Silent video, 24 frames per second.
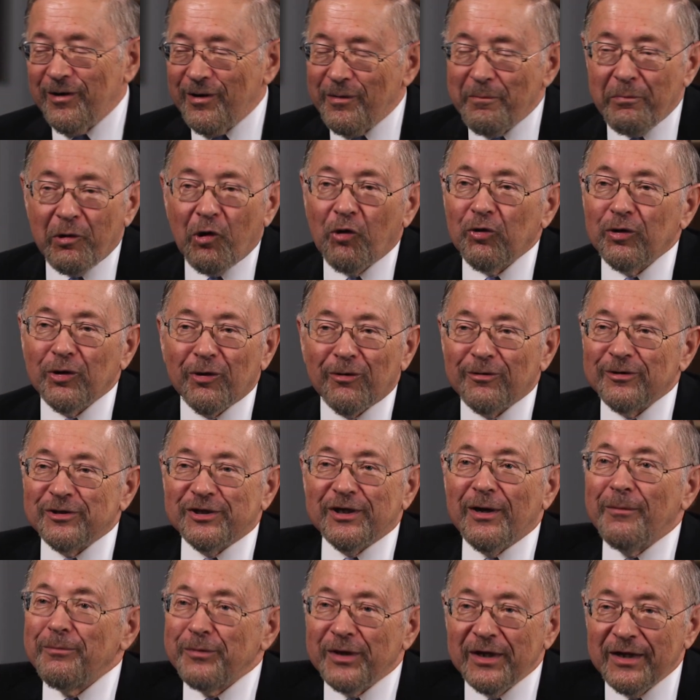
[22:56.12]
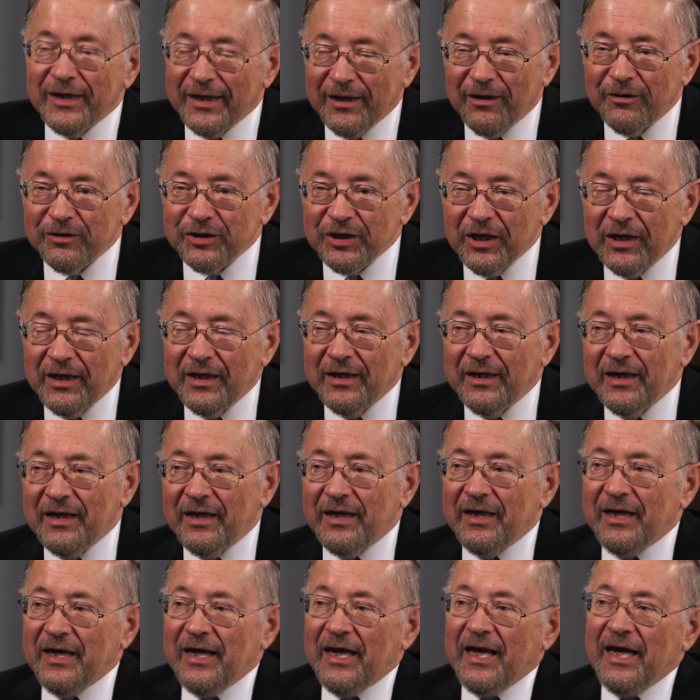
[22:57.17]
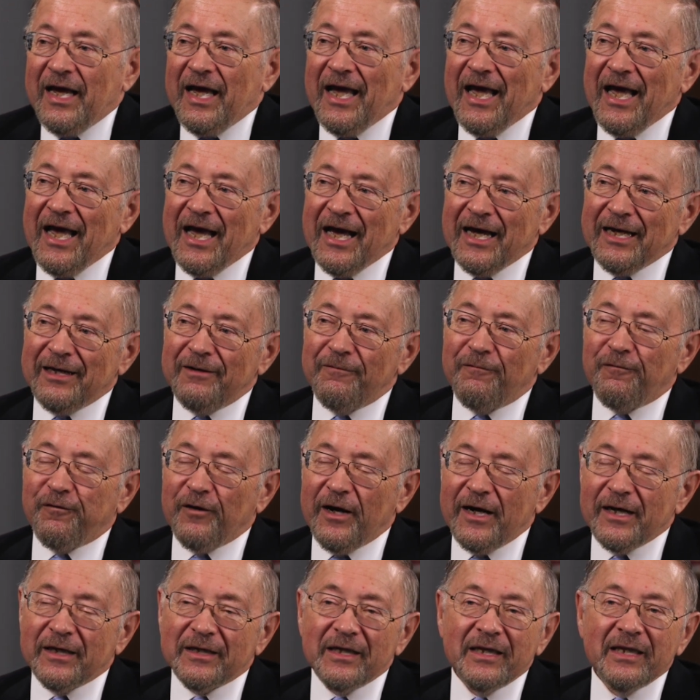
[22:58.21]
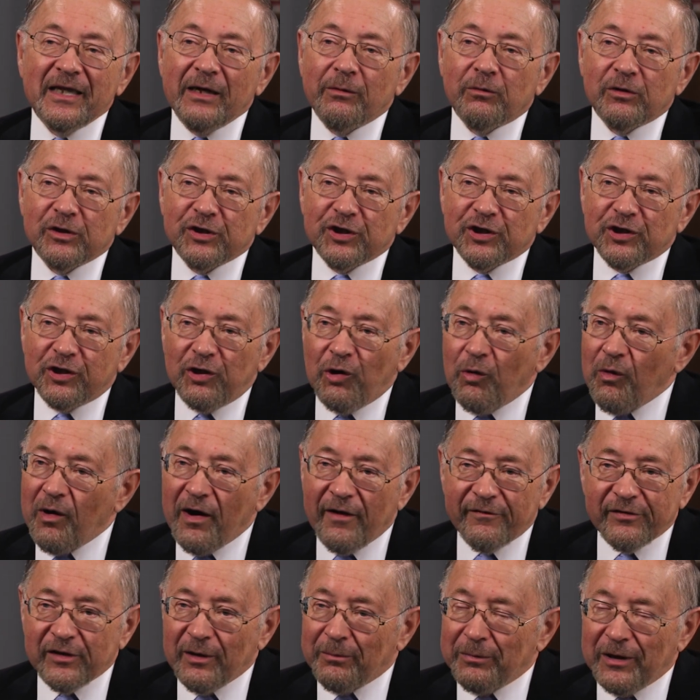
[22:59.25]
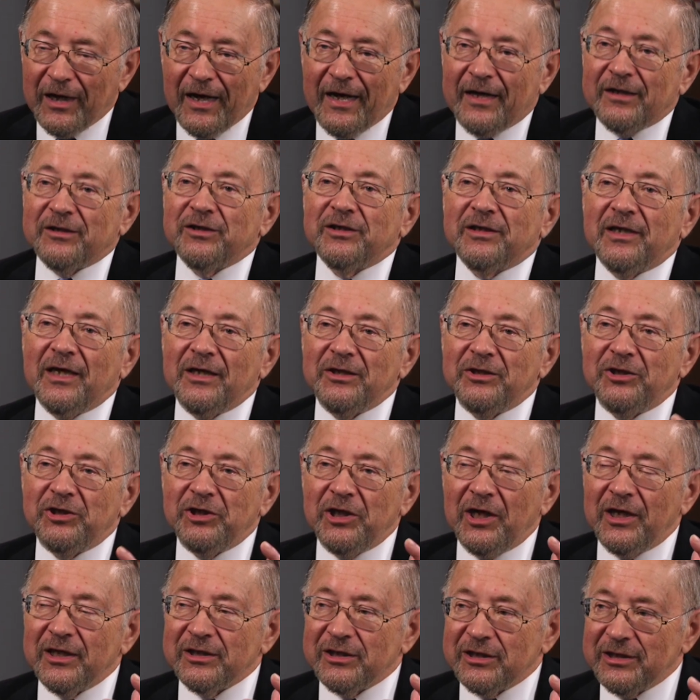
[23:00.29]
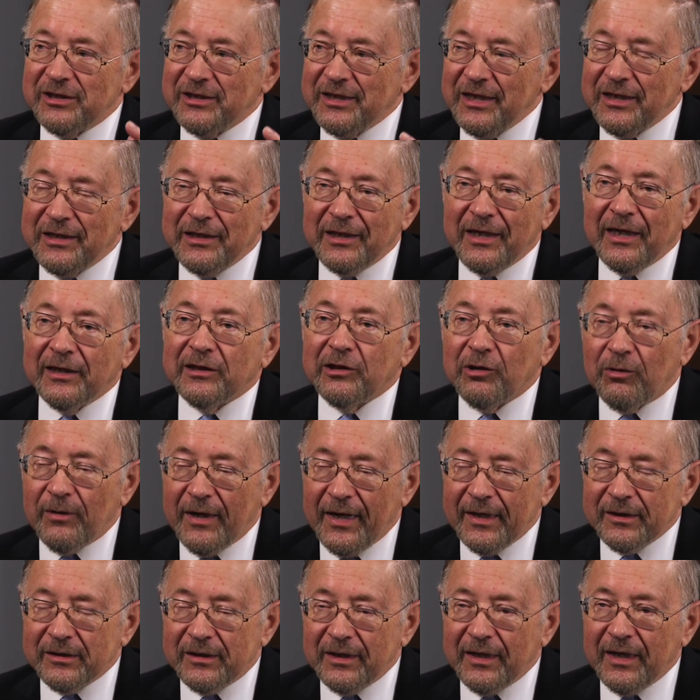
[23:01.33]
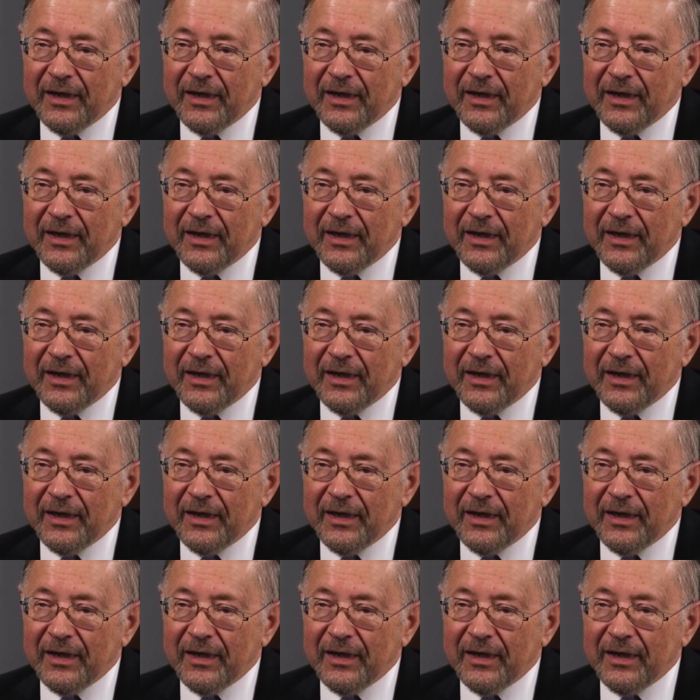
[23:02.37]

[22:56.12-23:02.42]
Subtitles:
Ebola or something else. And frankly, they were slow off the blocks. They just didn't get their act